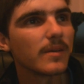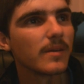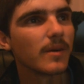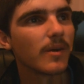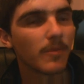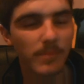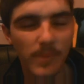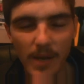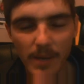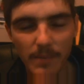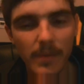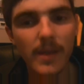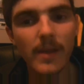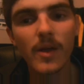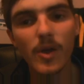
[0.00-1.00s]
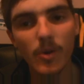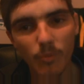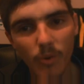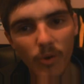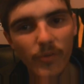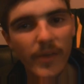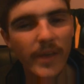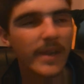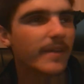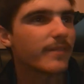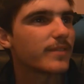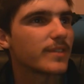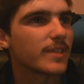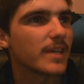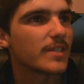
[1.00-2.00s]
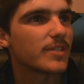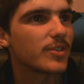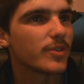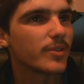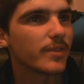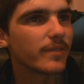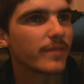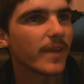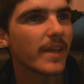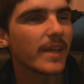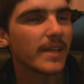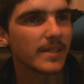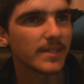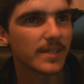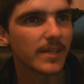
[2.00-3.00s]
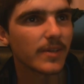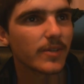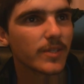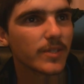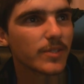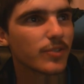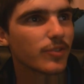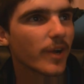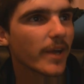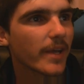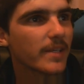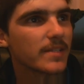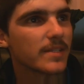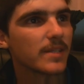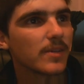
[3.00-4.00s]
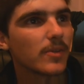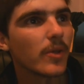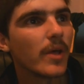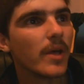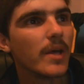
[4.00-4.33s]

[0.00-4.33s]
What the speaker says: Wallsend FC 2 defeating Singleton Strikers 0.